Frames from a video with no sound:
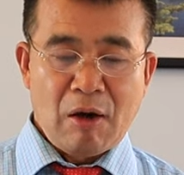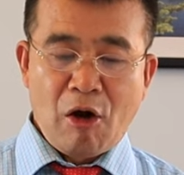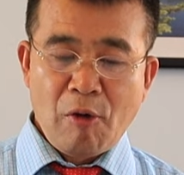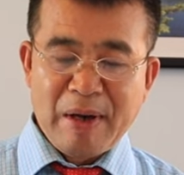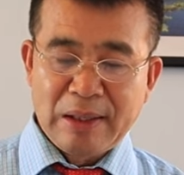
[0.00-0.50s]

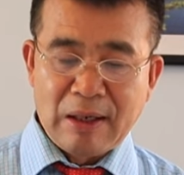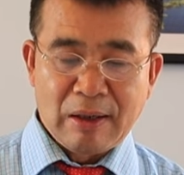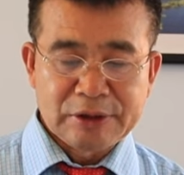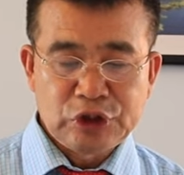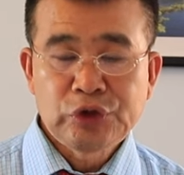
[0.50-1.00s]
Oh my
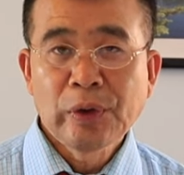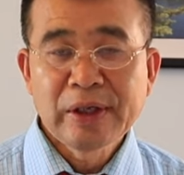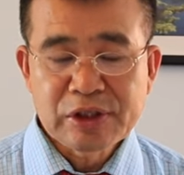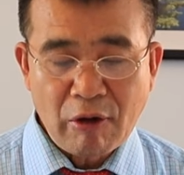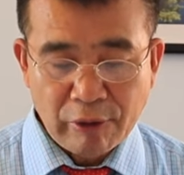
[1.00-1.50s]
Lord,
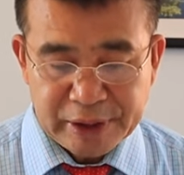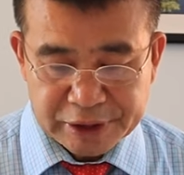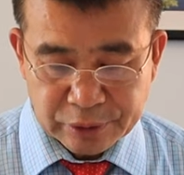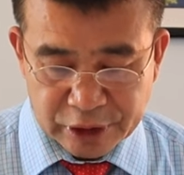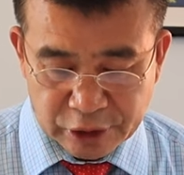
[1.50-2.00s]
you're the
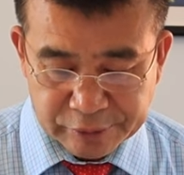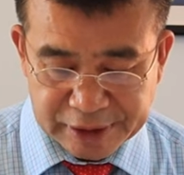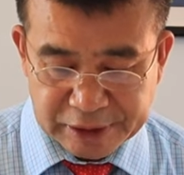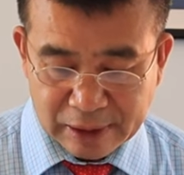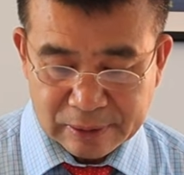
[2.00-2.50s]
original
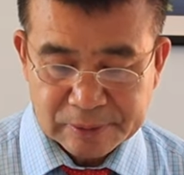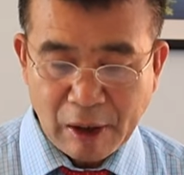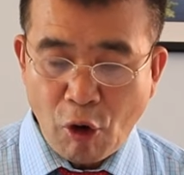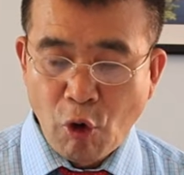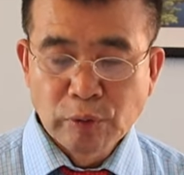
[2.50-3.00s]
creator
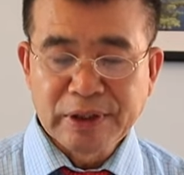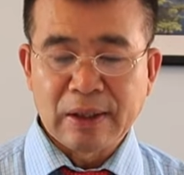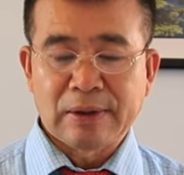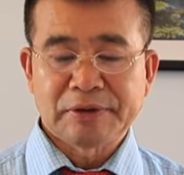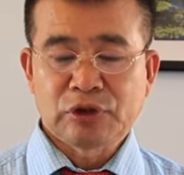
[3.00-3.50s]

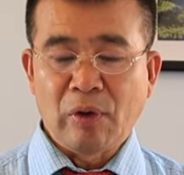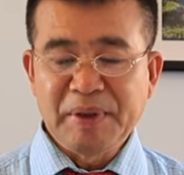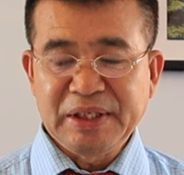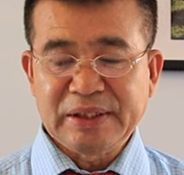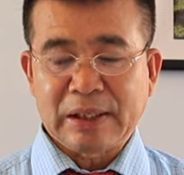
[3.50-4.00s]
owner,
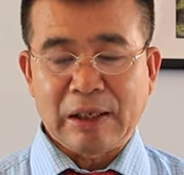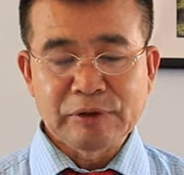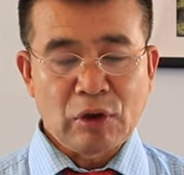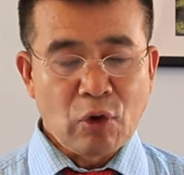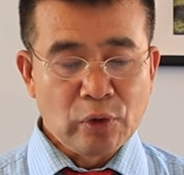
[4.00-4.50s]
dominator
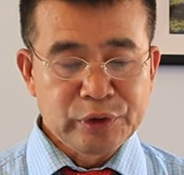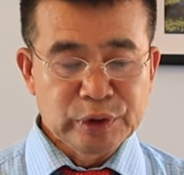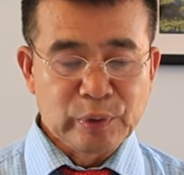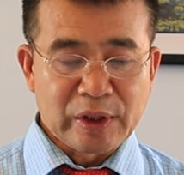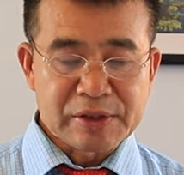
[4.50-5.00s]
of the whole
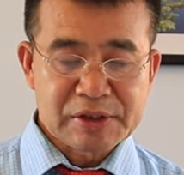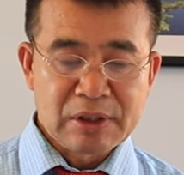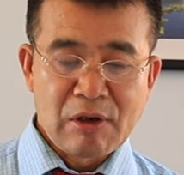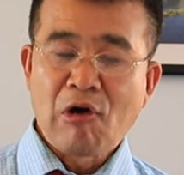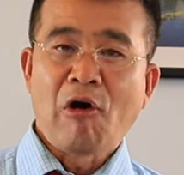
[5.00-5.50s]

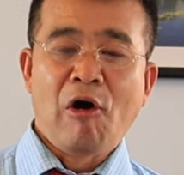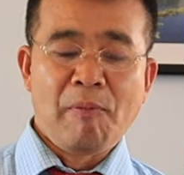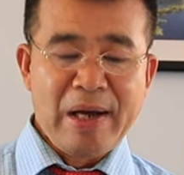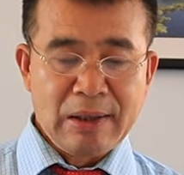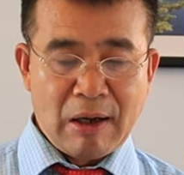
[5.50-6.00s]
universe. O oh,
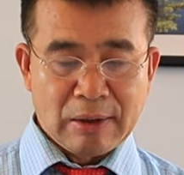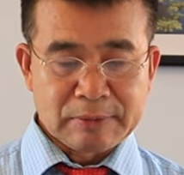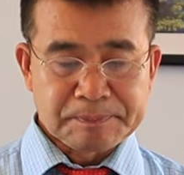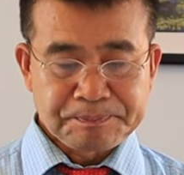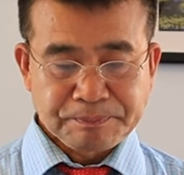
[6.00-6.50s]
my
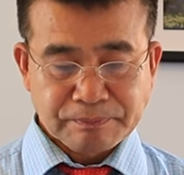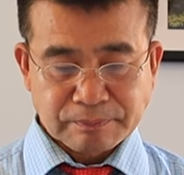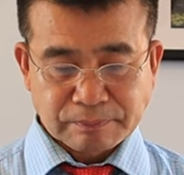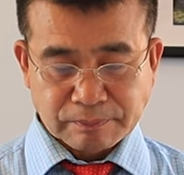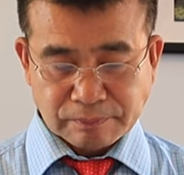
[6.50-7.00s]
Lord,
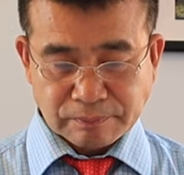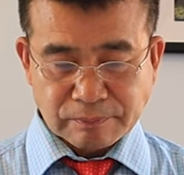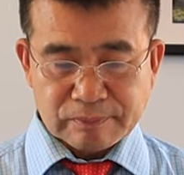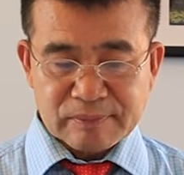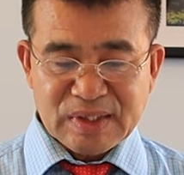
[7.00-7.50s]

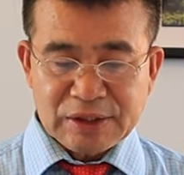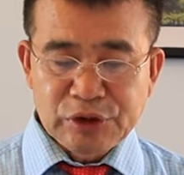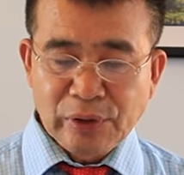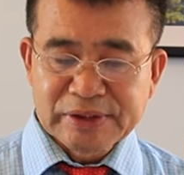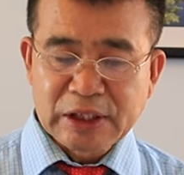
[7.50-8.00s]

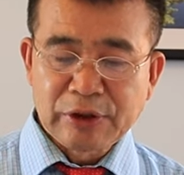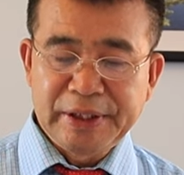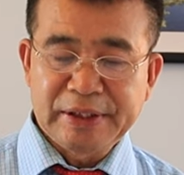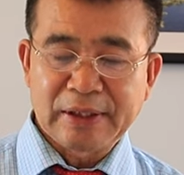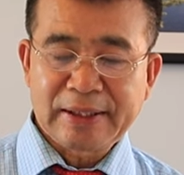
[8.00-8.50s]
you're the
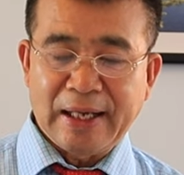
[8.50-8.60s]
creator,